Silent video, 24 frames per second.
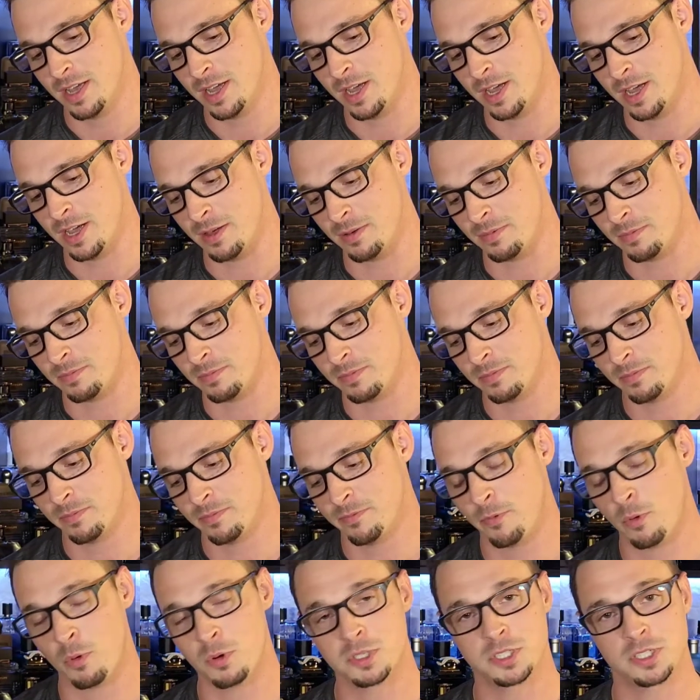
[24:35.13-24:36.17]
Uh,
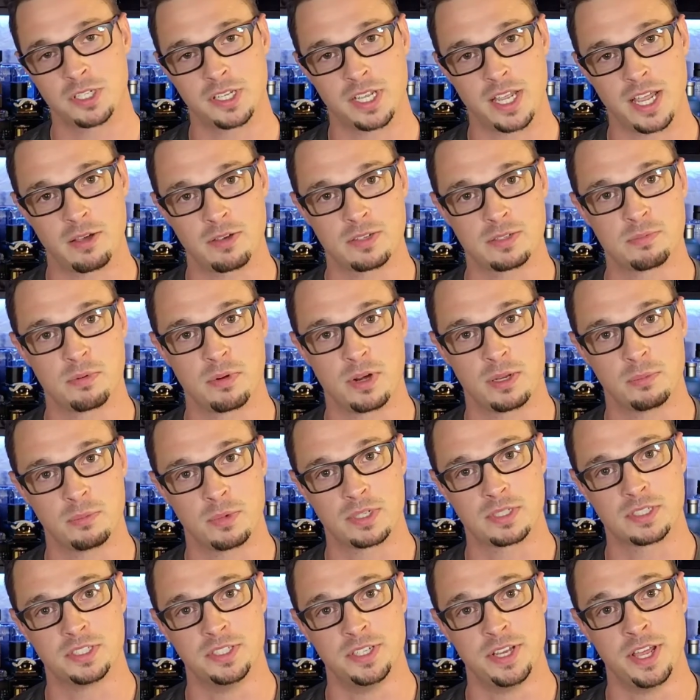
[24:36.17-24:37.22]
fortunately, I was pretty
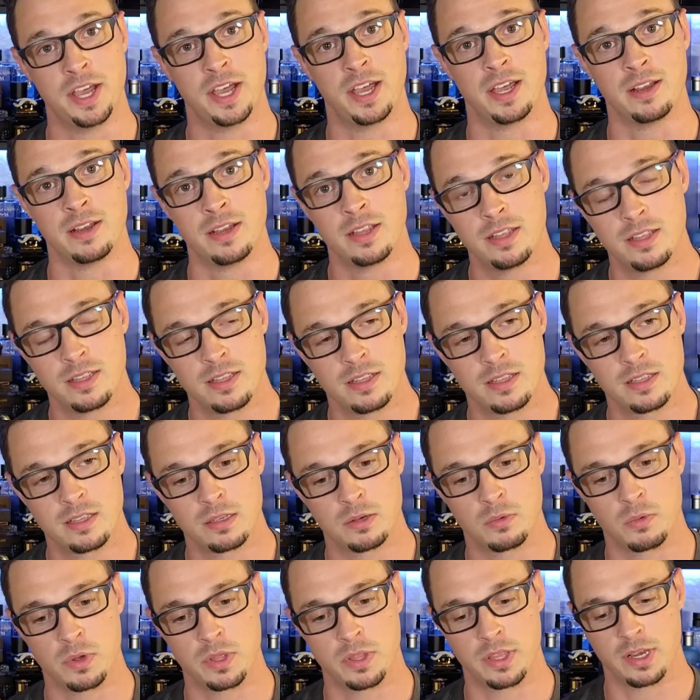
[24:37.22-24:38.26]
much done
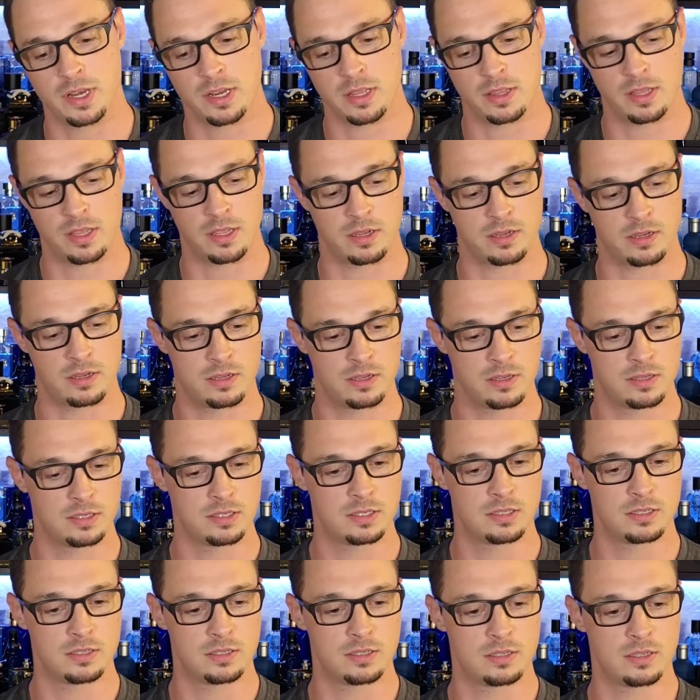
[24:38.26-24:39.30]
with anything
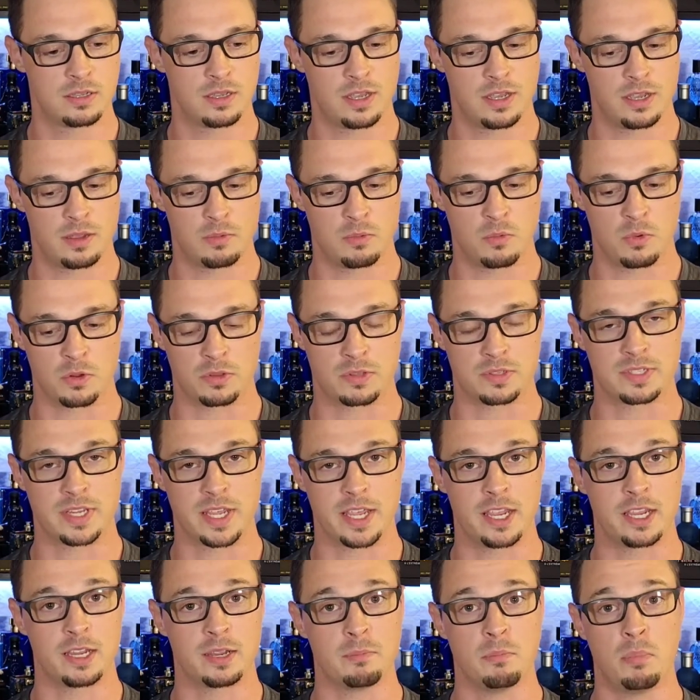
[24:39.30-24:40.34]
uh, worth
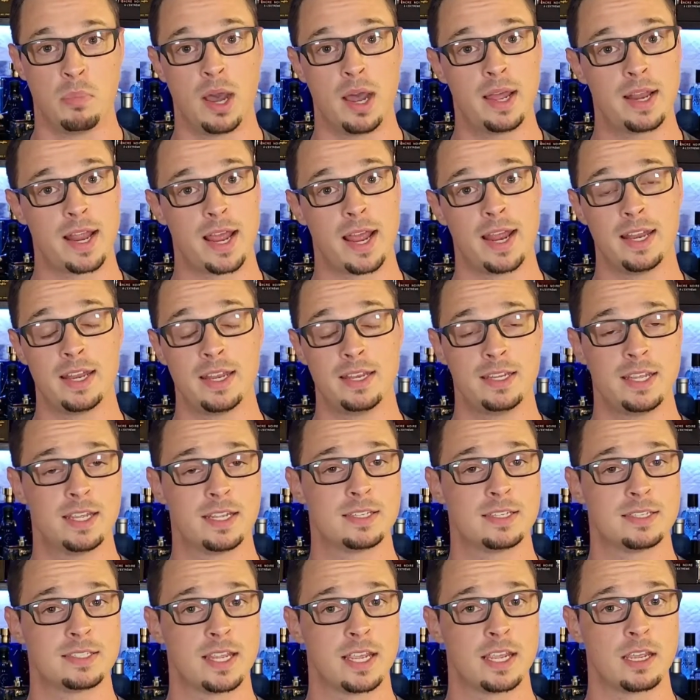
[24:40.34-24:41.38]
saying, but I didn't get
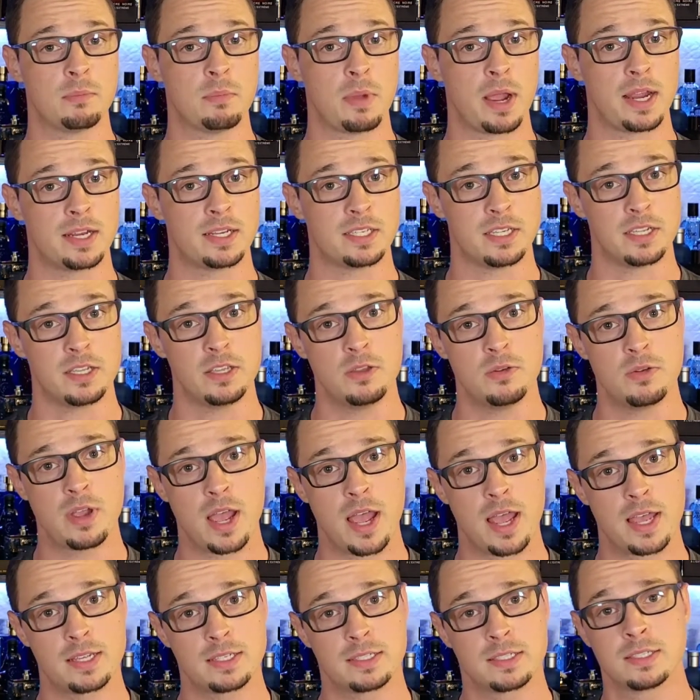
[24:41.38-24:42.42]
to say goodbye to you
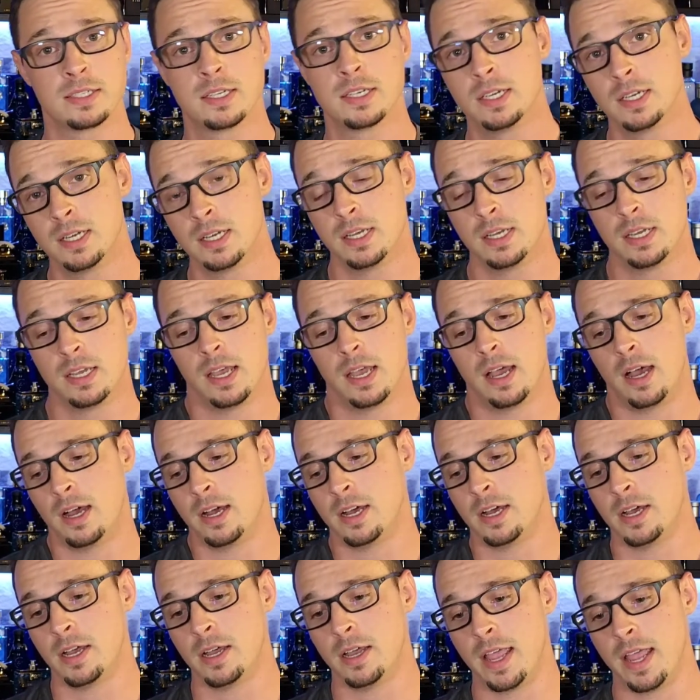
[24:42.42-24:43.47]
guys.
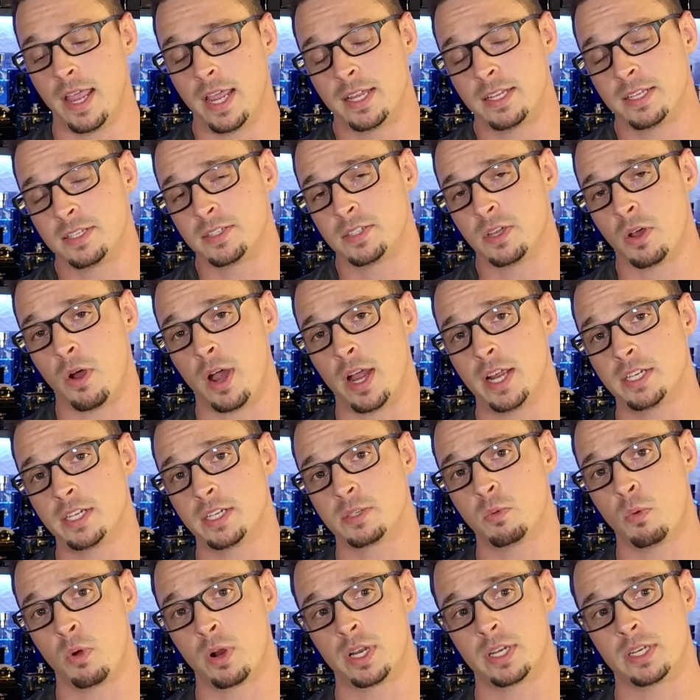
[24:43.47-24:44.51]
Uh, and so I
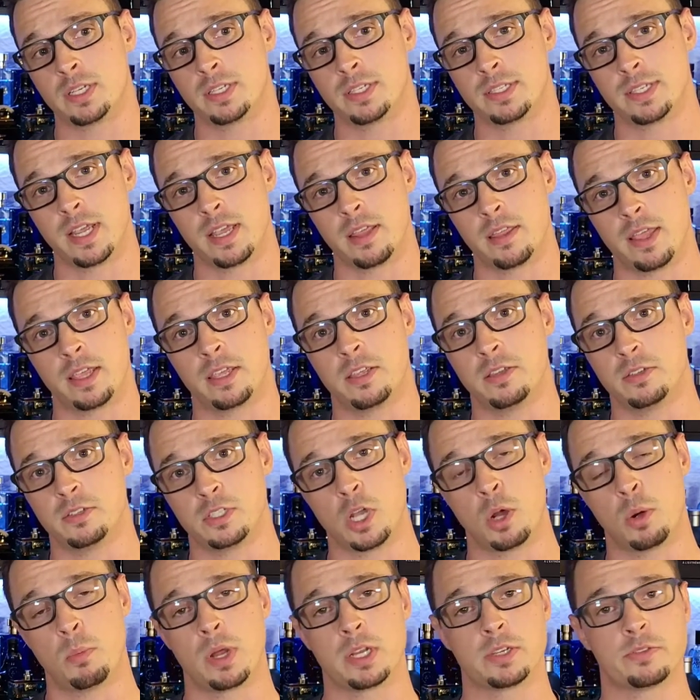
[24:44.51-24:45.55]
just wanted to say thank you
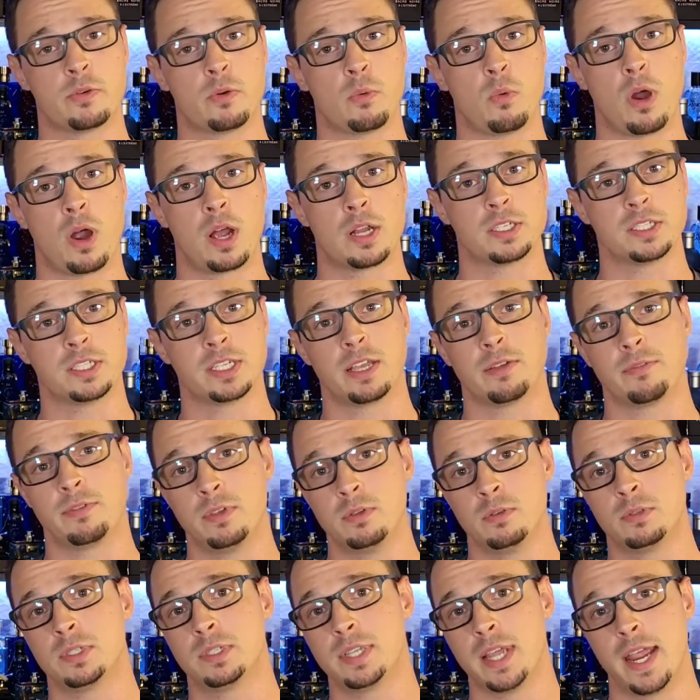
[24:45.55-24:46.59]
so much for watching. If
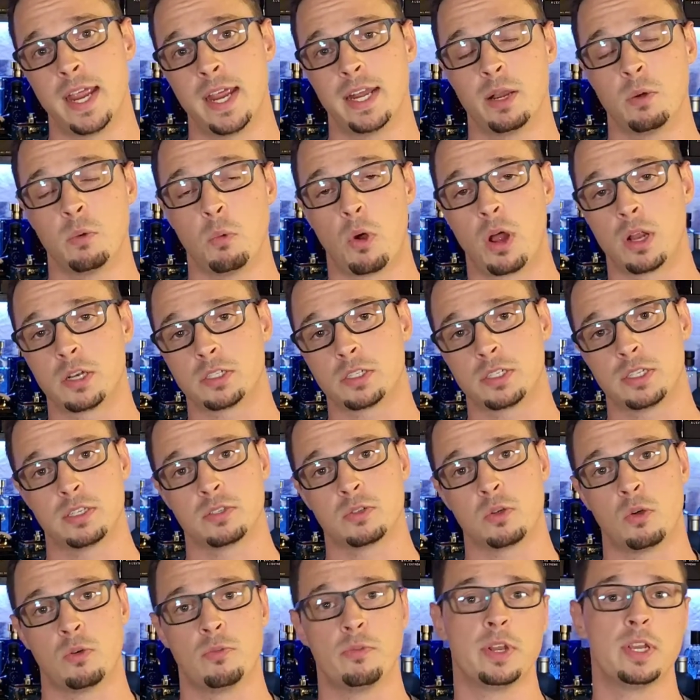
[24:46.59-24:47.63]
you stayed and watched this
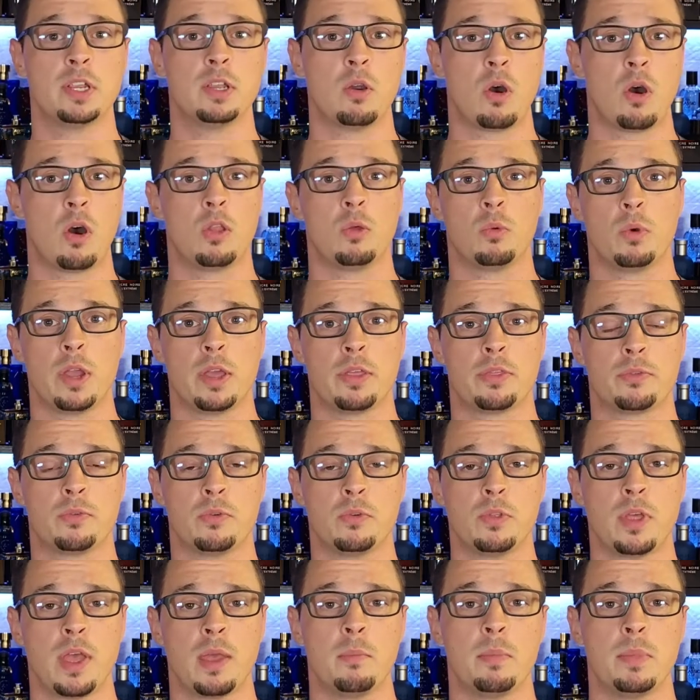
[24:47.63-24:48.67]
whole video all the way through,
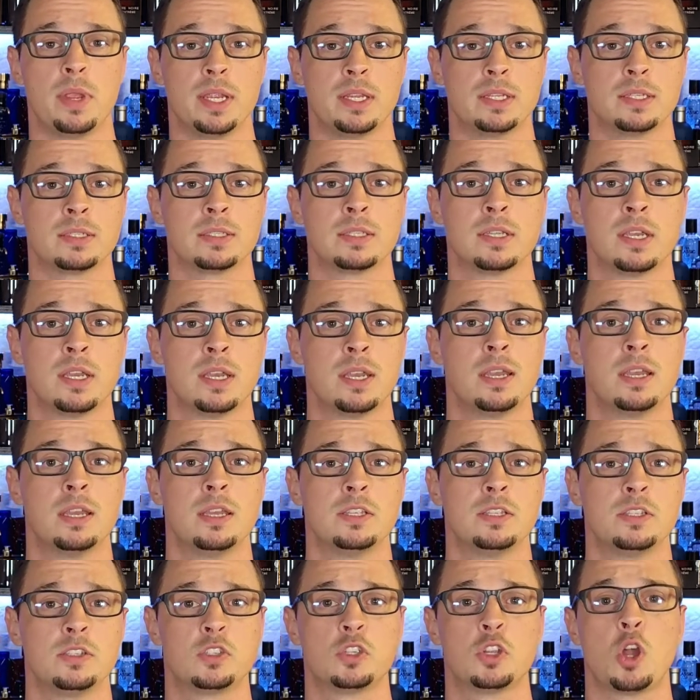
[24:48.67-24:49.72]
that means
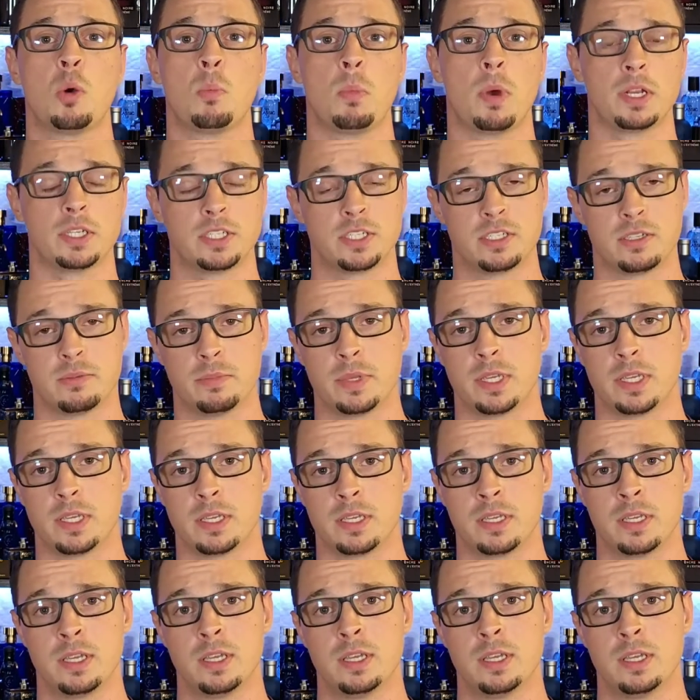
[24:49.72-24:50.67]
so much to me.